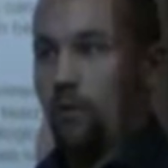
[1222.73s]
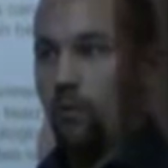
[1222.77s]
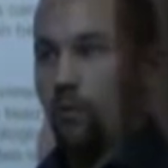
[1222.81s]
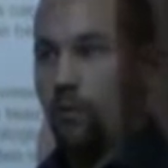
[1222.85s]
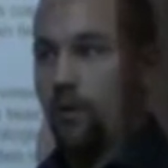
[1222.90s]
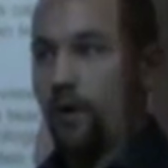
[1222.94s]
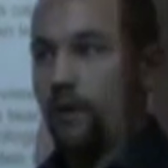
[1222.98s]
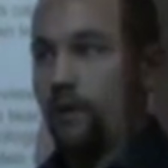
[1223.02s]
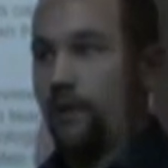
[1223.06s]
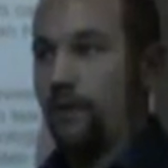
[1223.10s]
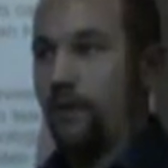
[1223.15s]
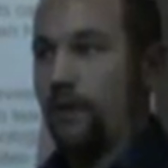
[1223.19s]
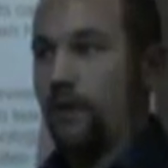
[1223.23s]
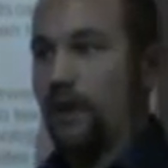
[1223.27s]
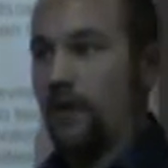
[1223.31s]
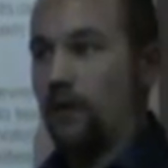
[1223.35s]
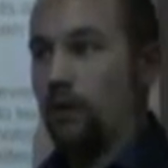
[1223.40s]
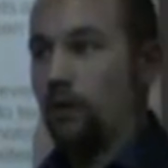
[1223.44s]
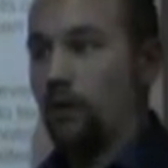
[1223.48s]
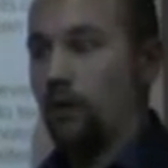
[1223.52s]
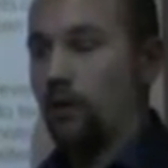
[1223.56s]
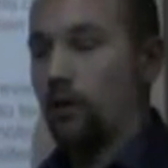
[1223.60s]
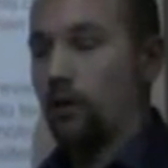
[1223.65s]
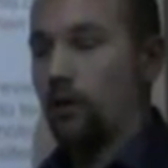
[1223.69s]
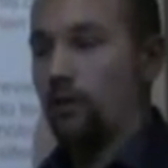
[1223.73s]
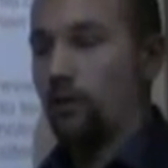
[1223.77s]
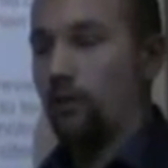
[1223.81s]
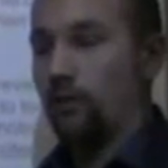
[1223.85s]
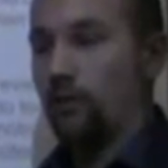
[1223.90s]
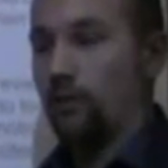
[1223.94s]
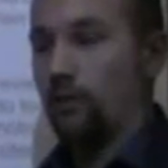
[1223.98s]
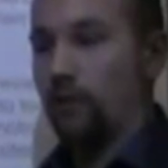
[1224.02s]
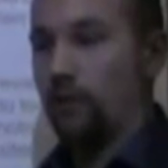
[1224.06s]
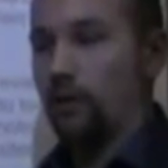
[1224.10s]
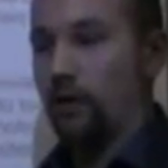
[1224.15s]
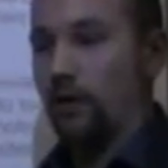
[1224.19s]
what they learned
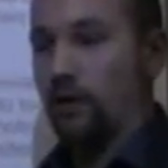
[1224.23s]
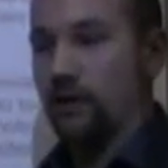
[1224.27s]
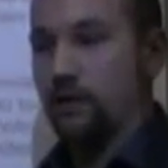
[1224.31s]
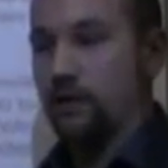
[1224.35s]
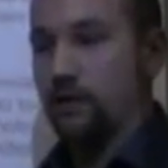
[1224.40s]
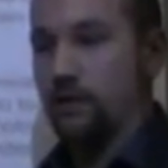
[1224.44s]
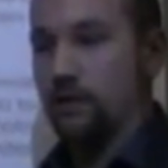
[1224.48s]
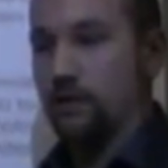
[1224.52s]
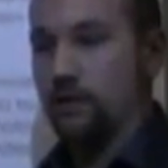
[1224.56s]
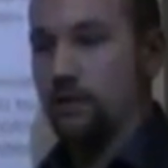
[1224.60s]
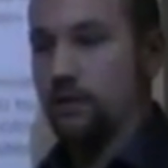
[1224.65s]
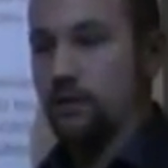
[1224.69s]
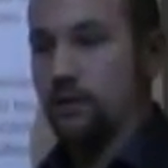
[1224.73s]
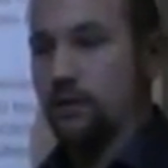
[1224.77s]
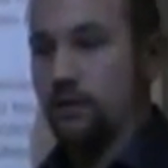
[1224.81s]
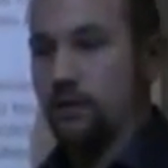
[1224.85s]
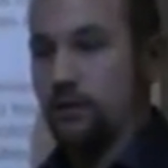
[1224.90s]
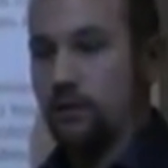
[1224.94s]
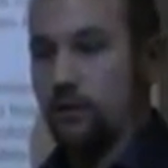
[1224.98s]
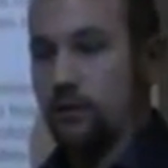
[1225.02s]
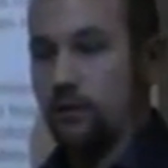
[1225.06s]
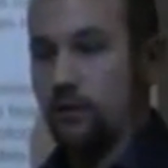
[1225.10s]
from the lessons,